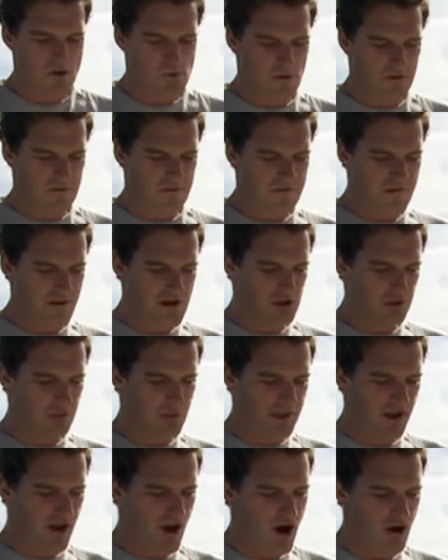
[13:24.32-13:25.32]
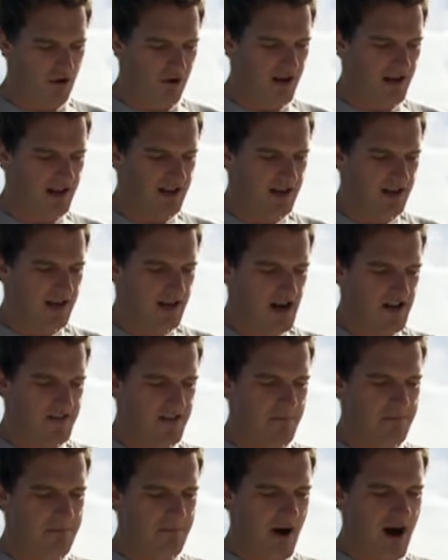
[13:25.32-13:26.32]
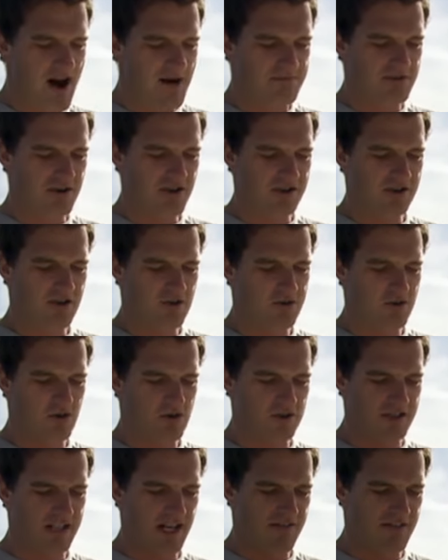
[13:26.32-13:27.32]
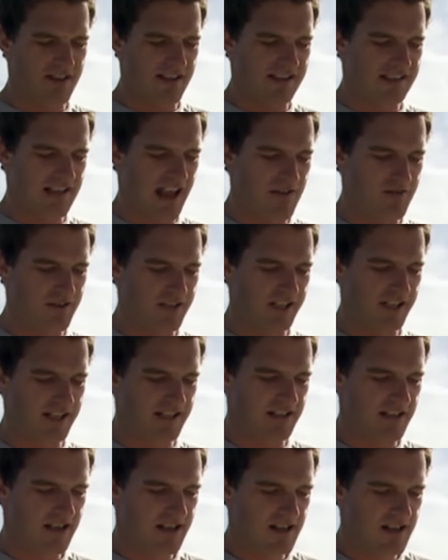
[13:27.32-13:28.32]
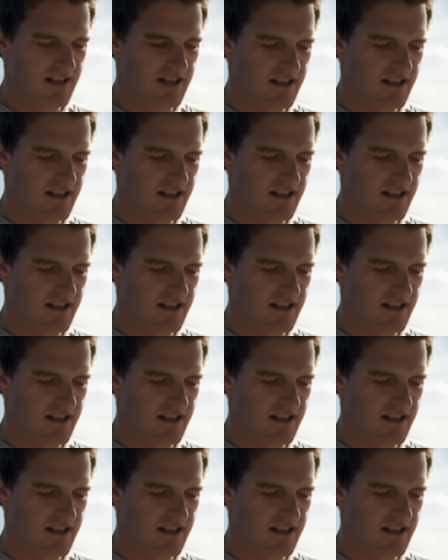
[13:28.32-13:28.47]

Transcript: were filled with horror at the barbarous cruelty of the savages